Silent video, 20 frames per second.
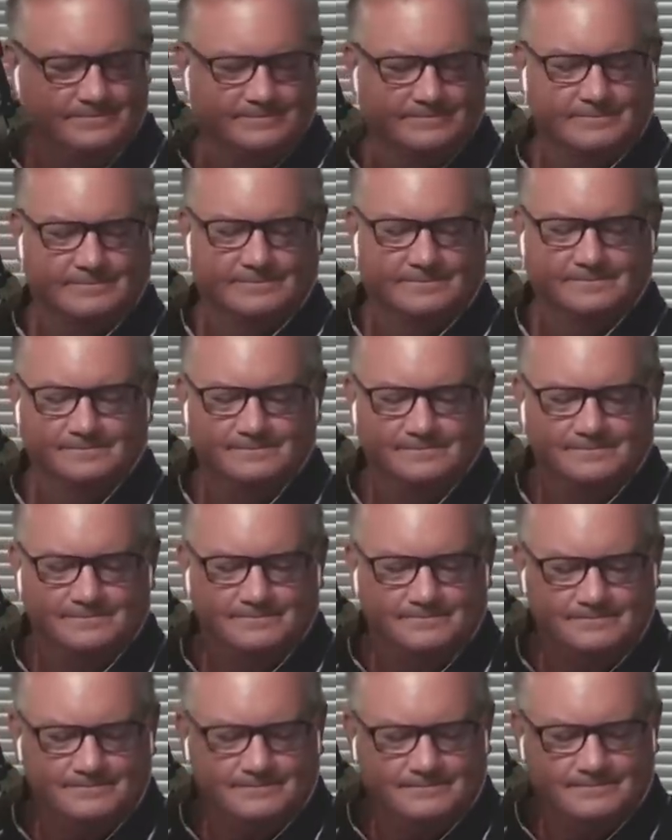
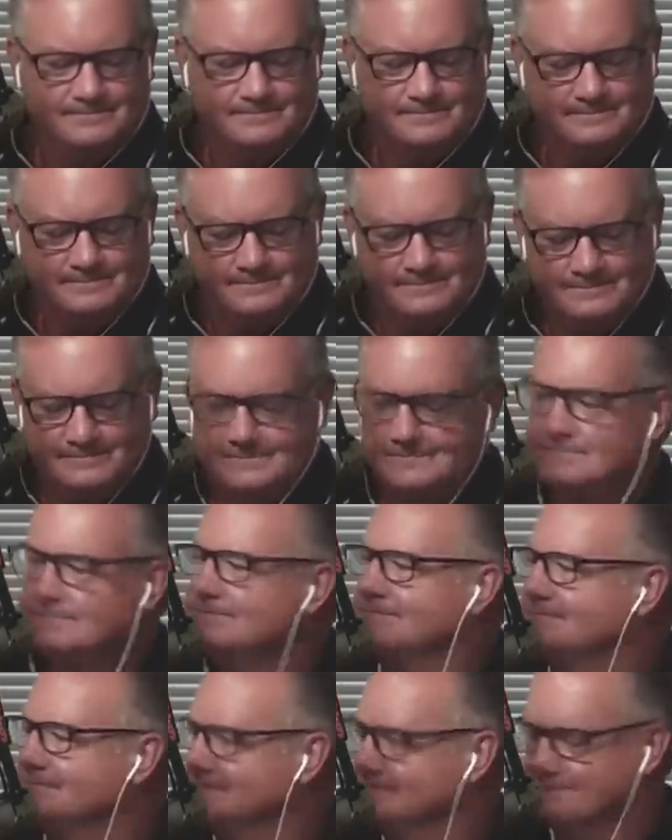
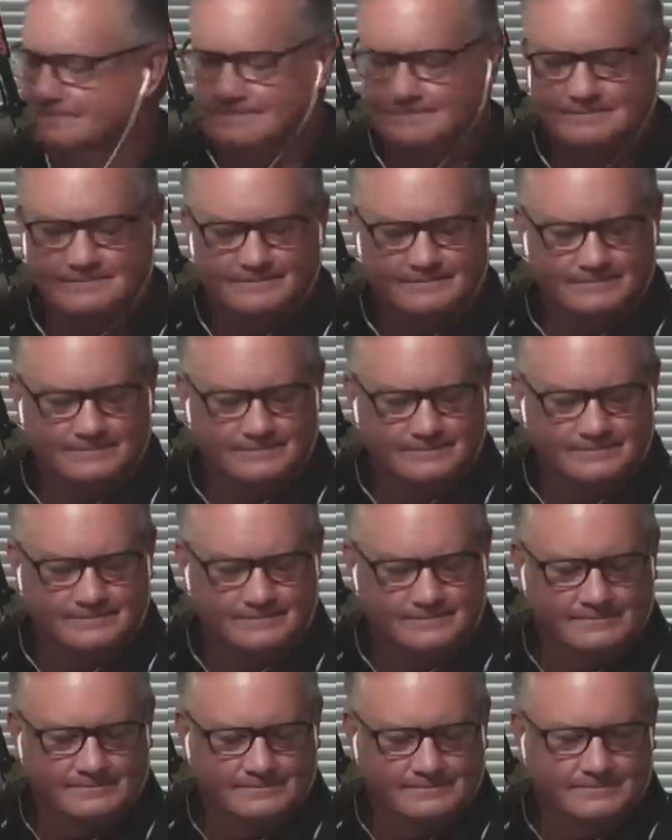
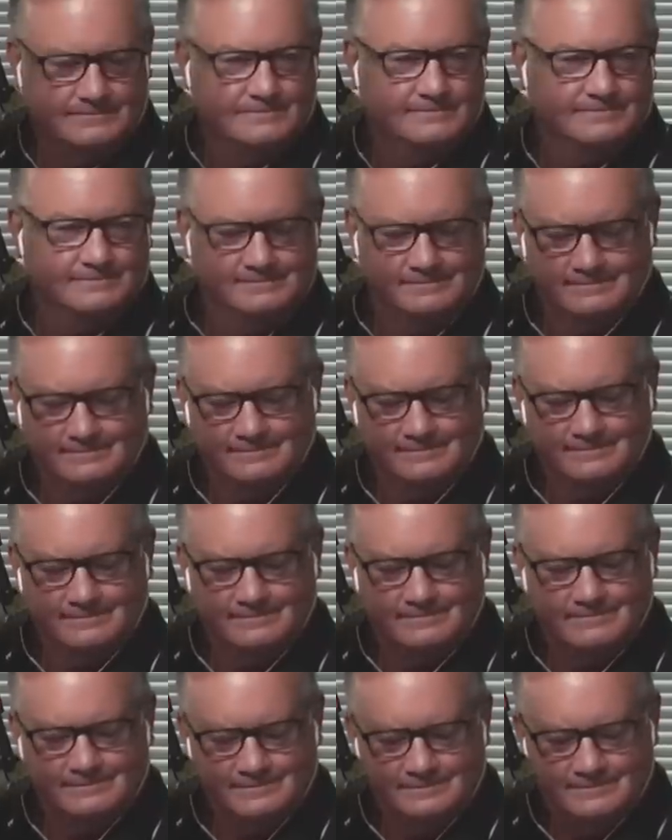
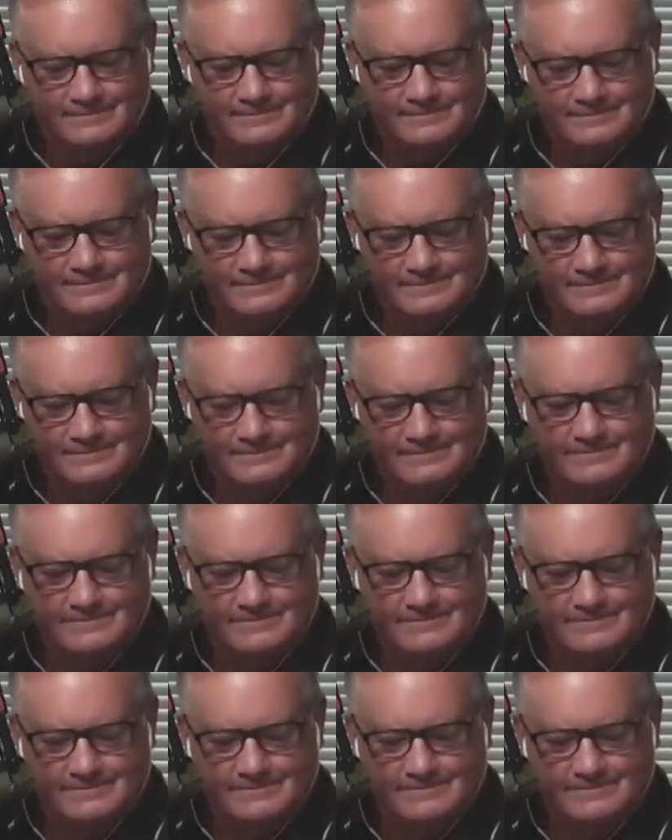[no speech]